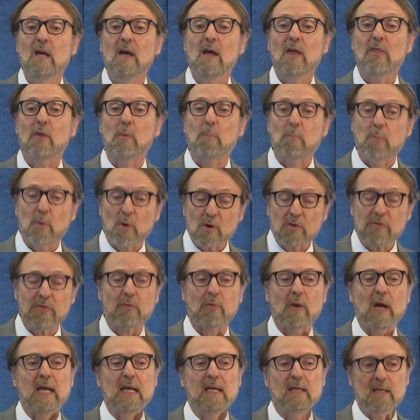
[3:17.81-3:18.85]
the birth
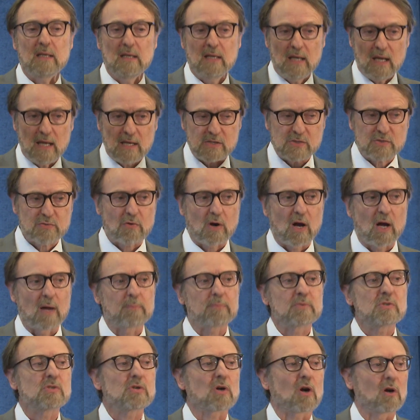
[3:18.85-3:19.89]
rate has dropped
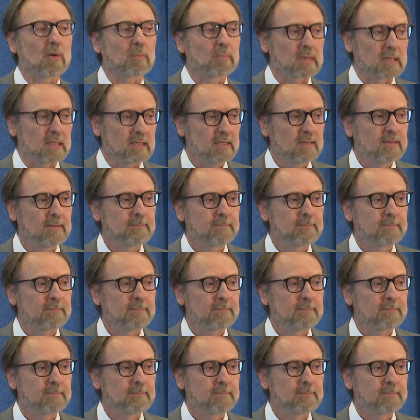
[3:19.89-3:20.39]
sharply.